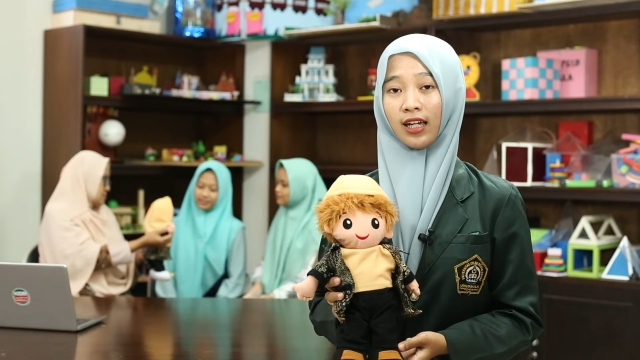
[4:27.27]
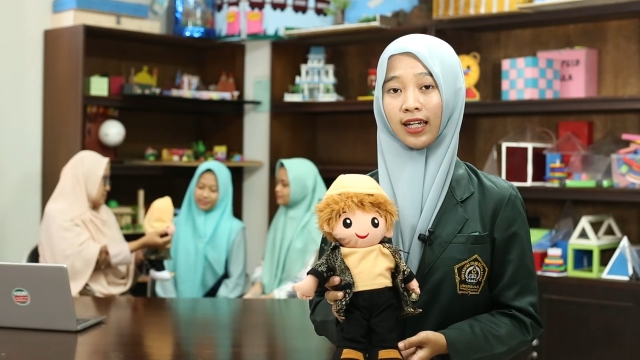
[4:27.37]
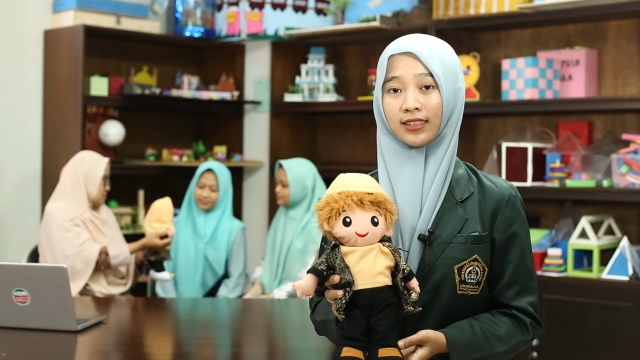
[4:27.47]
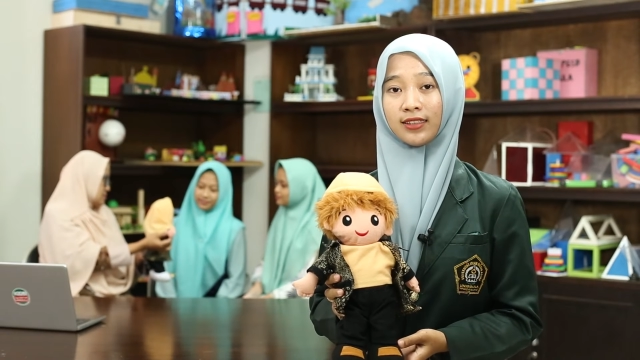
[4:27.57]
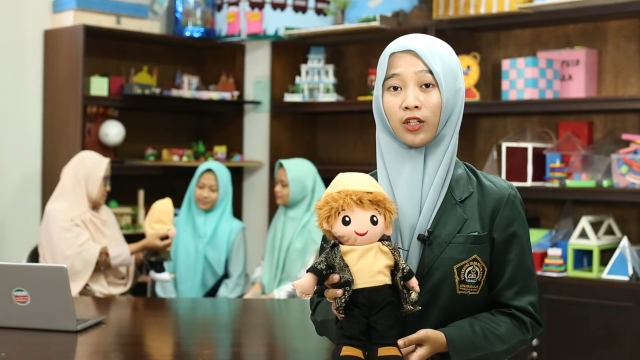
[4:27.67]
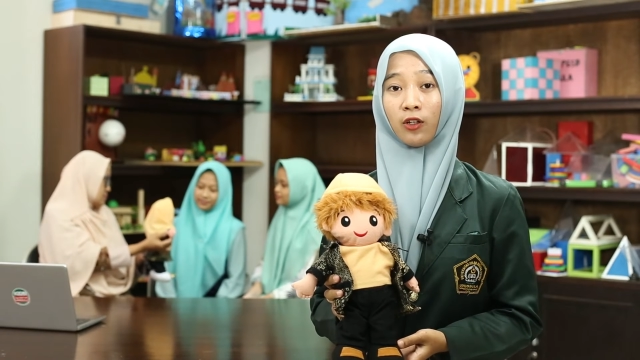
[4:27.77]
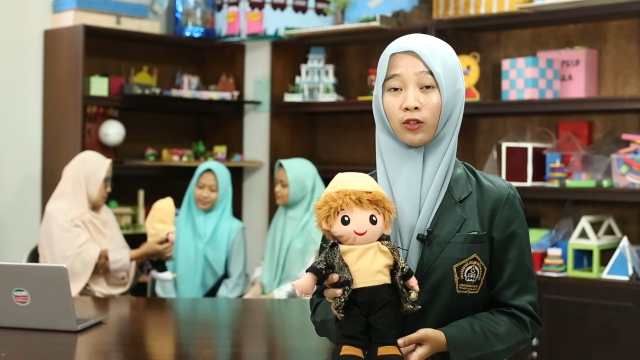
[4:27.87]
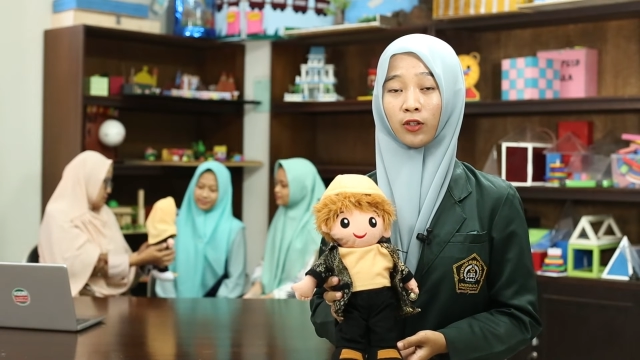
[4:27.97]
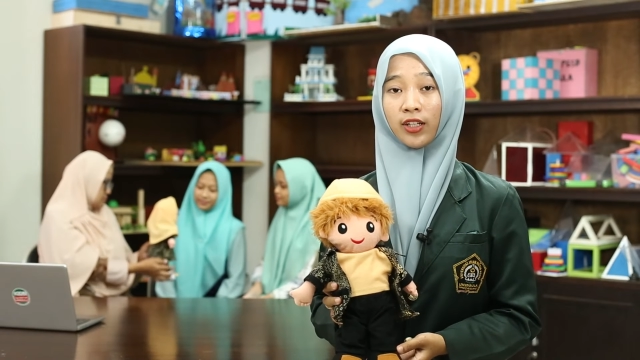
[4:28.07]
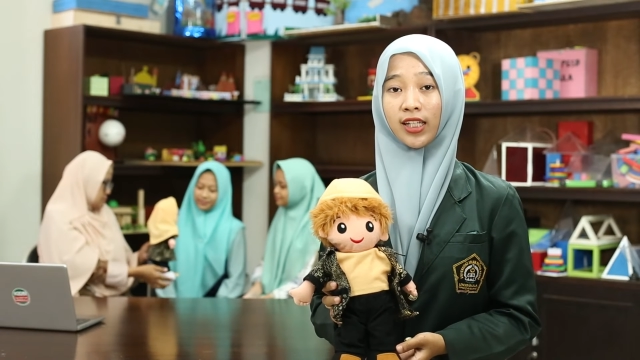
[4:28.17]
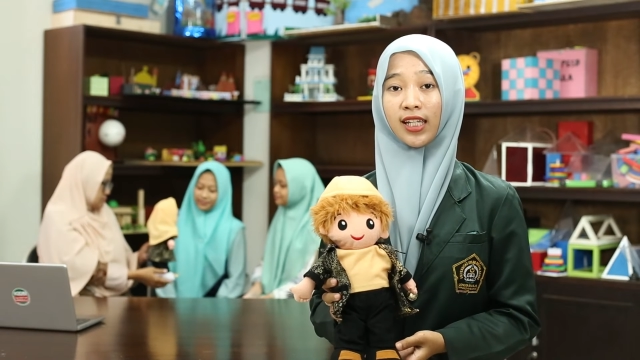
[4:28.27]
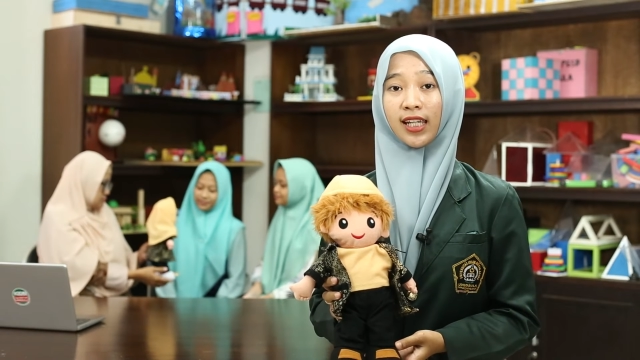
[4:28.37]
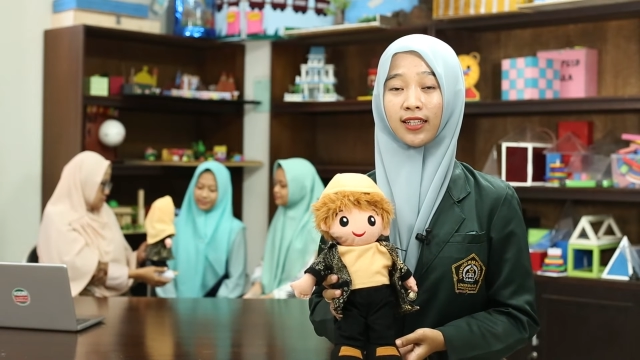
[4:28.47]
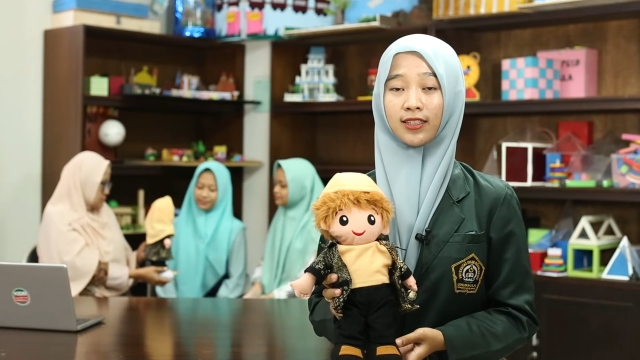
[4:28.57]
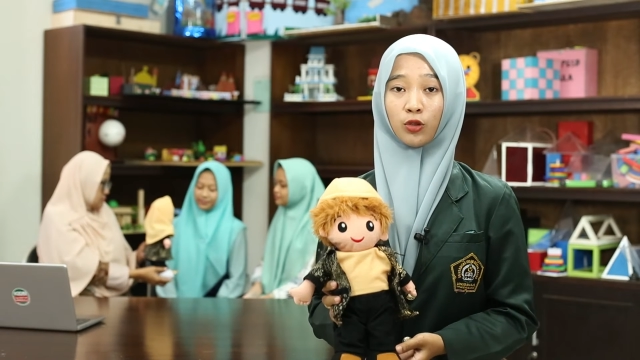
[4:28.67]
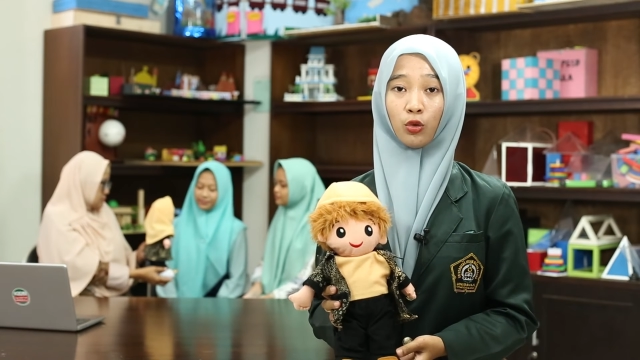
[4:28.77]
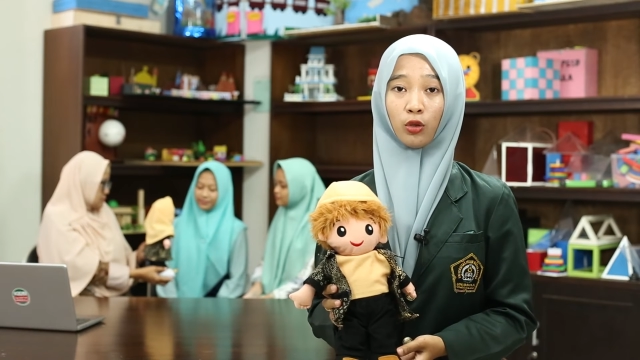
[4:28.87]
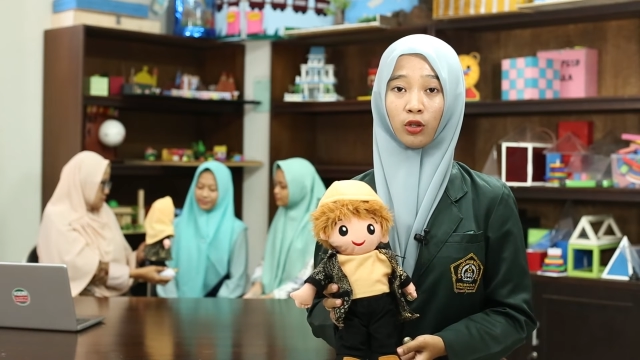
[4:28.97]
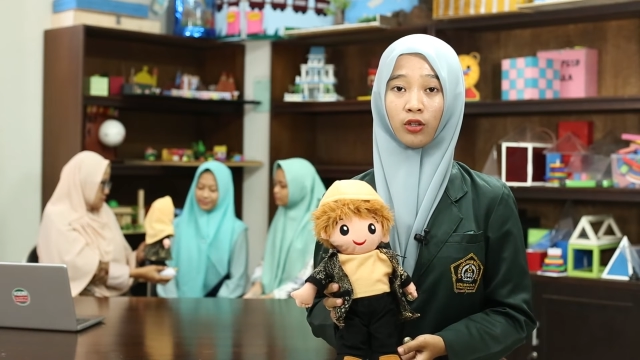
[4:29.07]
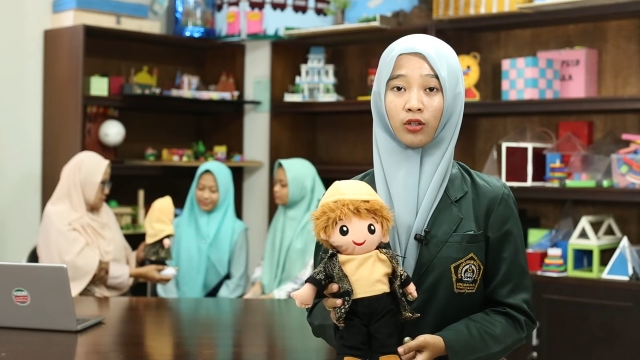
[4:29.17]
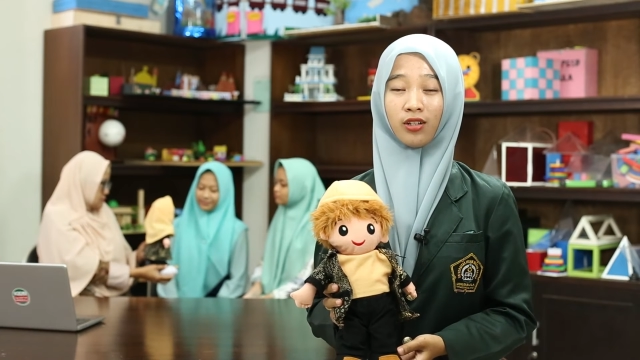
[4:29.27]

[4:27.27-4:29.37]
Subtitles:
as their learning English tool.